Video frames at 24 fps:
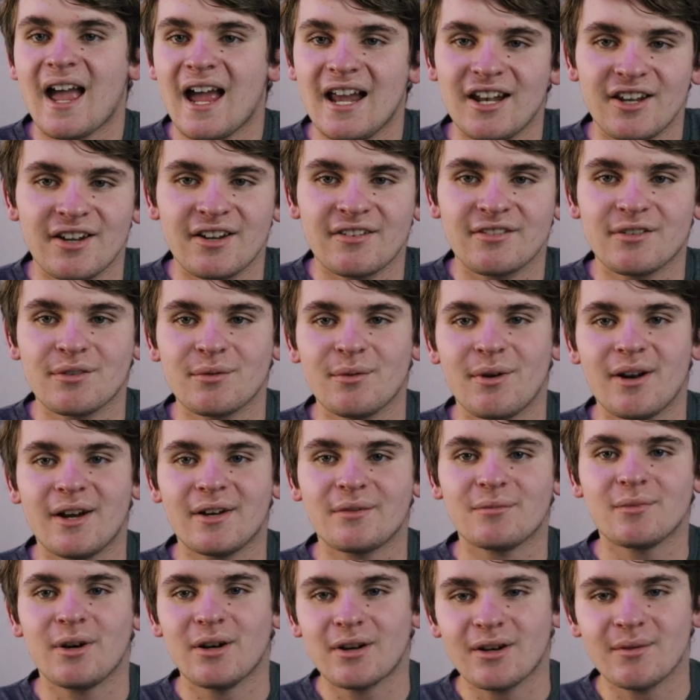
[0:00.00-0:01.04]
Hello
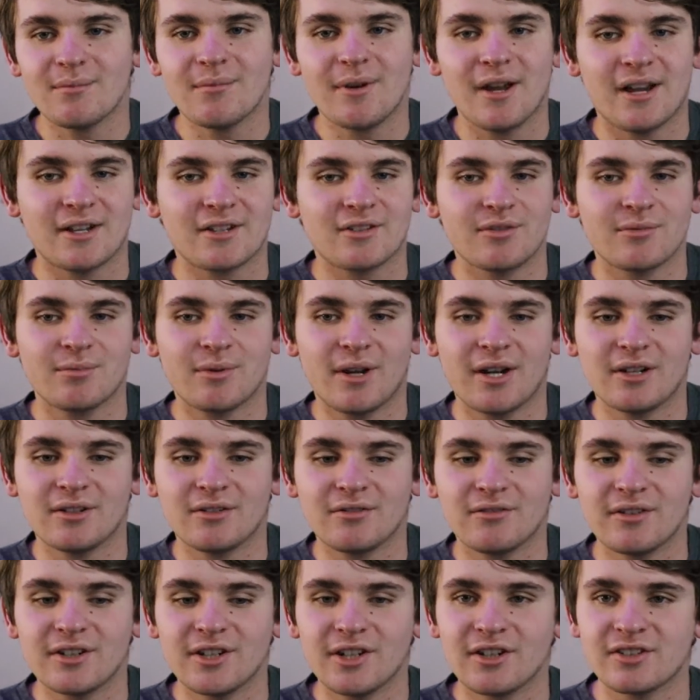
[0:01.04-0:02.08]
everyone, welcome back to a brand
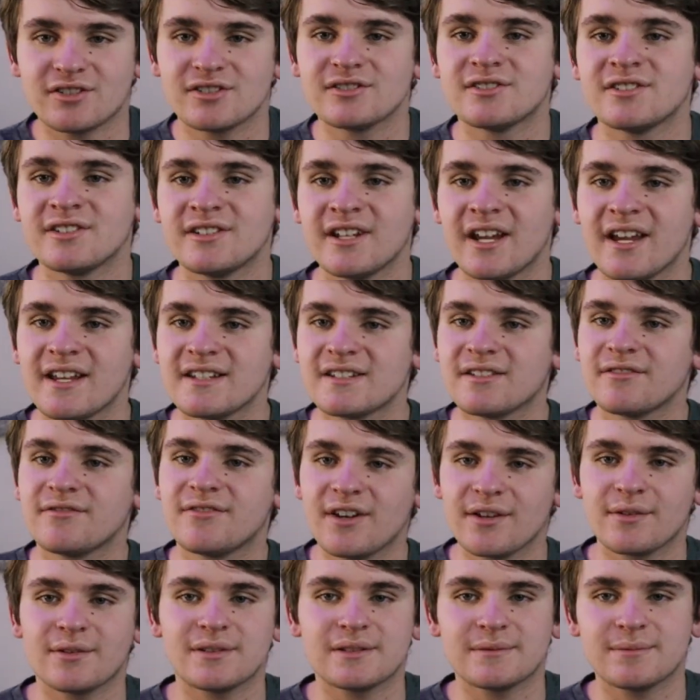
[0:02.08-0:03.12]
new video. So today is a
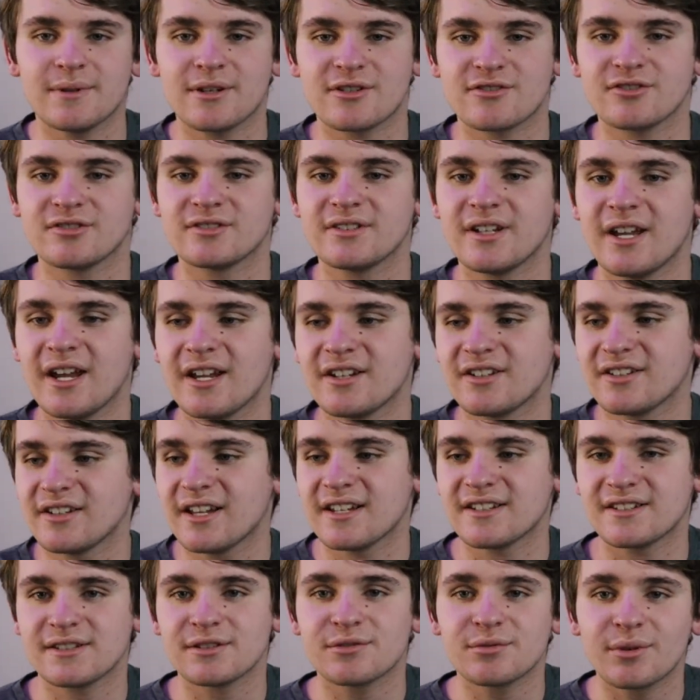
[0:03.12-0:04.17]
very special day.
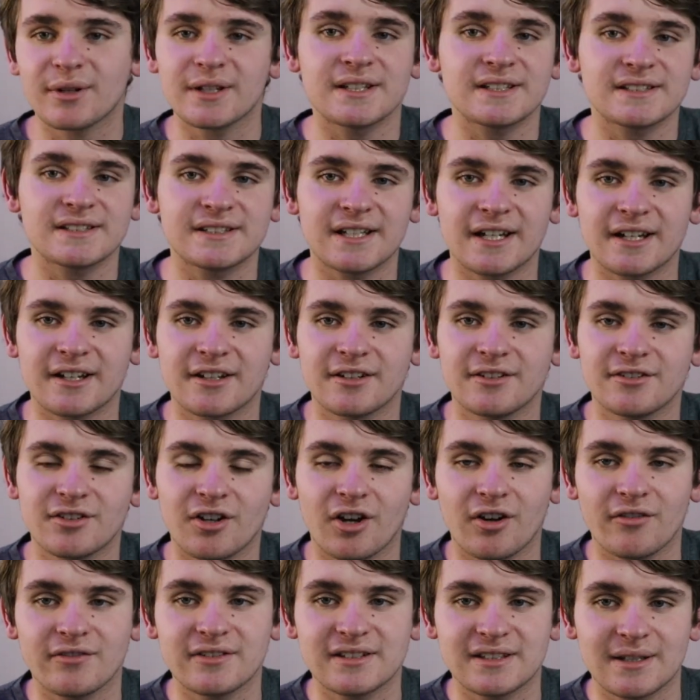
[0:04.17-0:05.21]
Today is the twenty-second
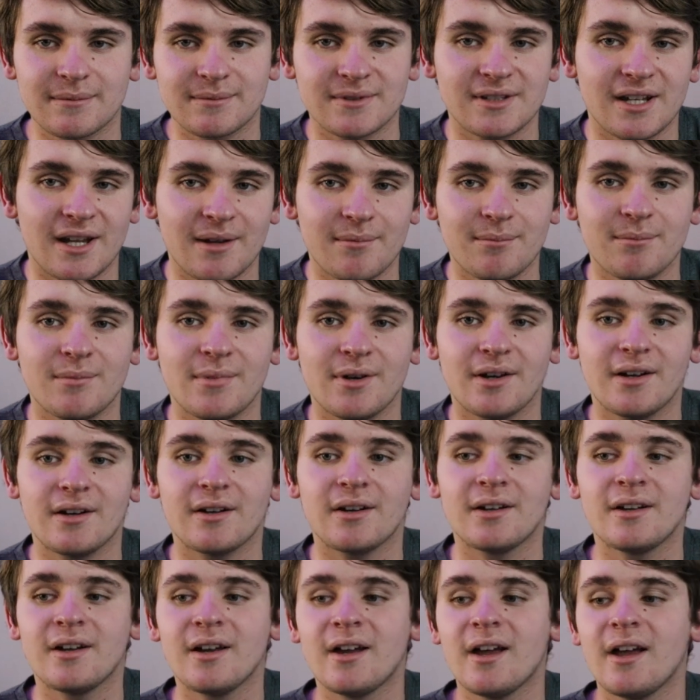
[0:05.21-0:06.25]
of
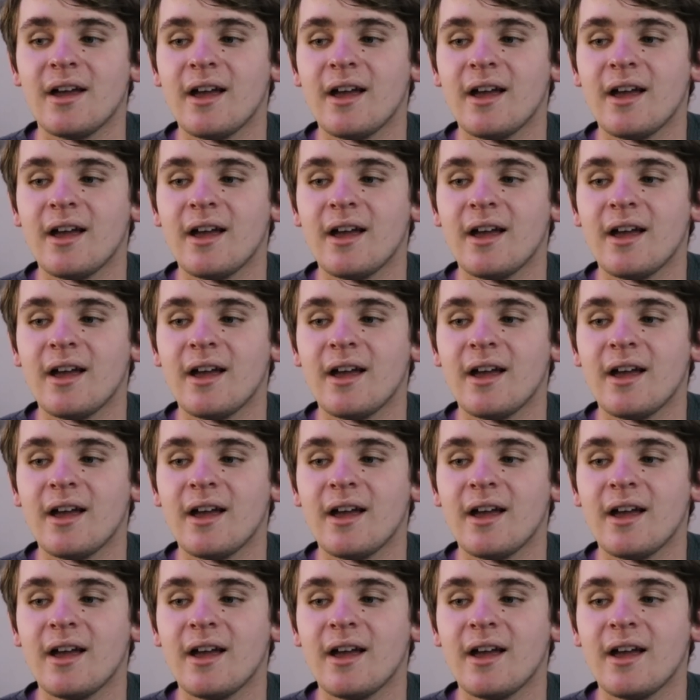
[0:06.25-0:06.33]
September.